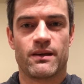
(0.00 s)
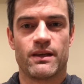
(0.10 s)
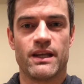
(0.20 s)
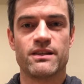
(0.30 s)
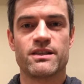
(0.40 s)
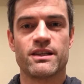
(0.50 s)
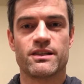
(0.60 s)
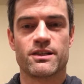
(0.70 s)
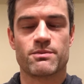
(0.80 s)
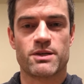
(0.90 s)
In season,
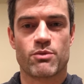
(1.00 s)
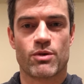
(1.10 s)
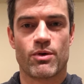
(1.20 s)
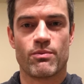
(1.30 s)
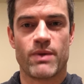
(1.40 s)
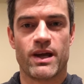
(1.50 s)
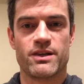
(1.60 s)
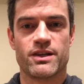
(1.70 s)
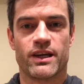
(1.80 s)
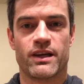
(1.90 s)
it's much more about
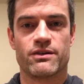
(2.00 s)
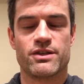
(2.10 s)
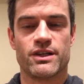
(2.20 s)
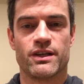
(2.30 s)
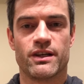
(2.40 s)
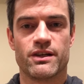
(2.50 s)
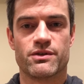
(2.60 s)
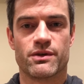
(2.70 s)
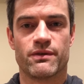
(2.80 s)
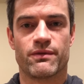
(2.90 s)
managing energy and
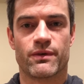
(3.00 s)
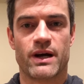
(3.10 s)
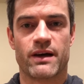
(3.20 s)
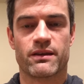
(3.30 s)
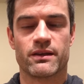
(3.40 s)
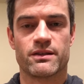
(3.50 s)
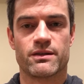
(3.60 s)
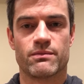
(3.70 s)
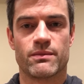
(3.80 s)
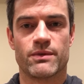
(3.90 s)
injury for athletes,
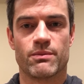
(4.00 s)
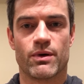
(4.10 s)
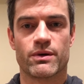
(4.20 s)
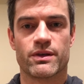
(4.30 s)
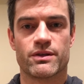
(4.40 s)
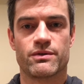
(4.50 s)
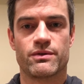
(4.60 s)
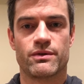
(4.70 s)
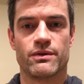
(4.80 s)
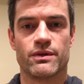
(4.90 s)
and the bulk of
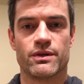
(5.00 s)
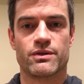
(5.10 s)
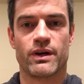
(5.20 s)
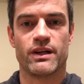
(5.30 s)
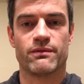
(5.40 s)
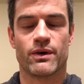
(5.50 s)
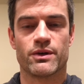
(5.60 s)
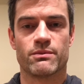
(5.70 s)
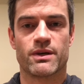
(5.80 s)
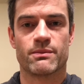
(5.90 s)
the training
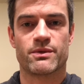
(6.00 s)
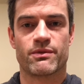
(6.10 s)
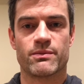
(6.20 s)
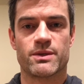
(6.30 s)
volume comes from